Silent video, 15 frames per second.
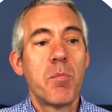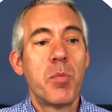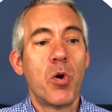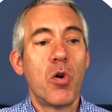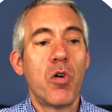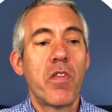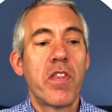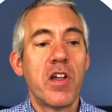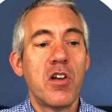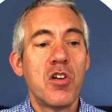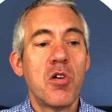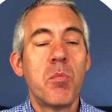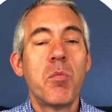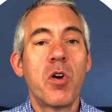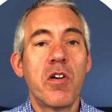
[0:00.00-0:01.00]
But the
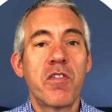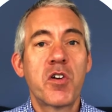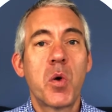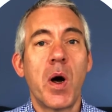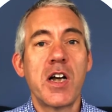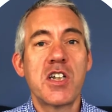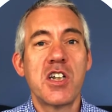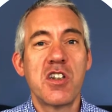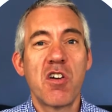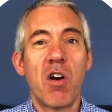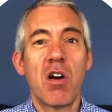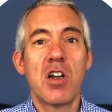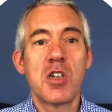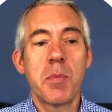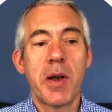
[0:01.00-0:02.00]
number of questions, there
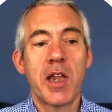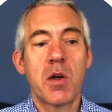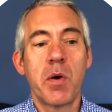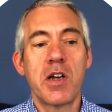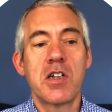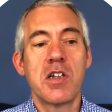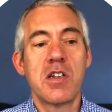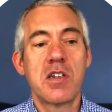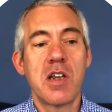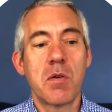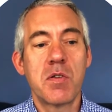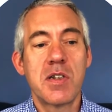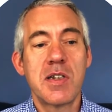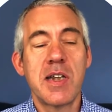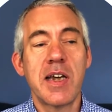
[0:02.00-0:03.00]
aren't as many questions. So
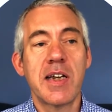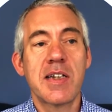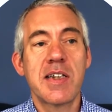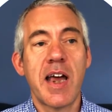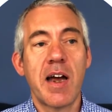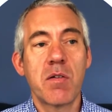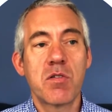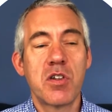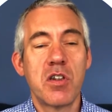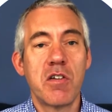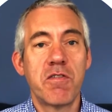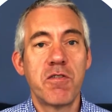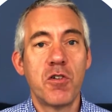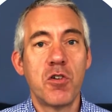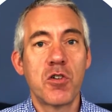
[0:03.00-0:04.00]
6 out of the
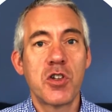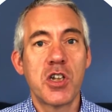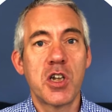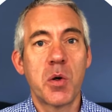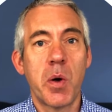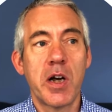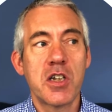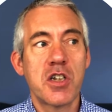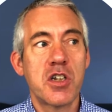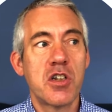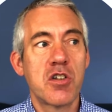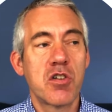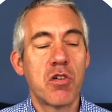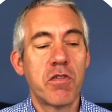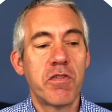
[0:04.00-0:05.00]
40
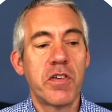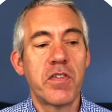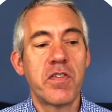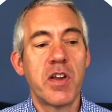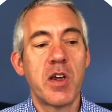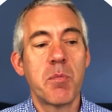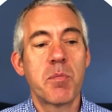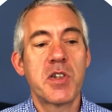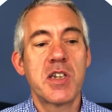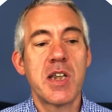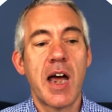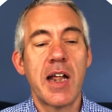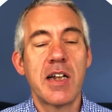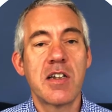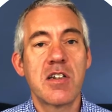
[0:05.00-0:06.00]
questions, or
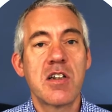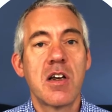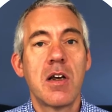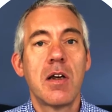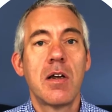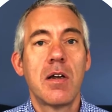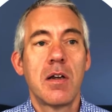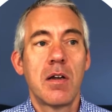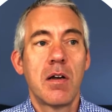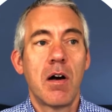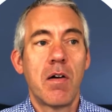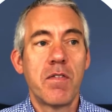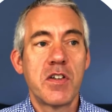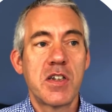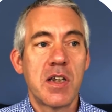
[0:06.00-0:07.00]
15%,
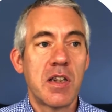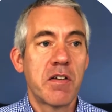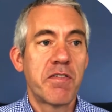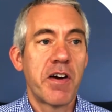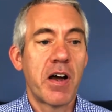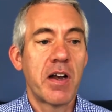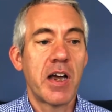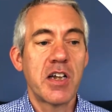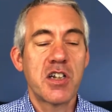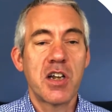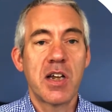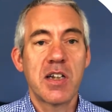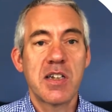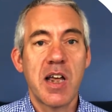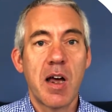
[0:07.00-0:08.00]
obviously in the
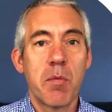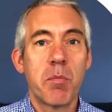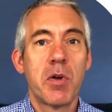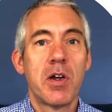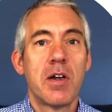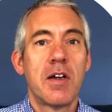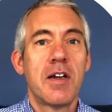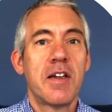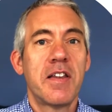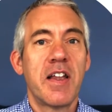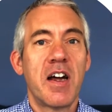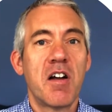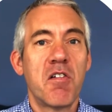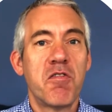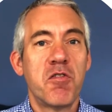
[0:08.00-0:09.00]
foundation exam,
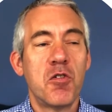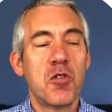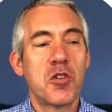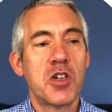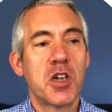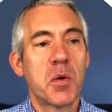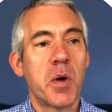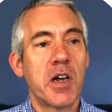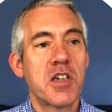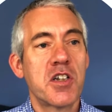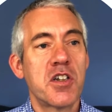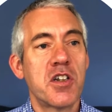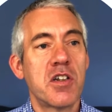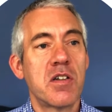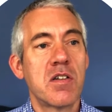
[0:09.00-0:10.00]
there are 40
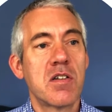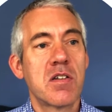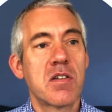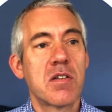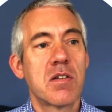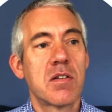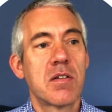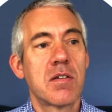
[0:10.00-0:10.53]
questions.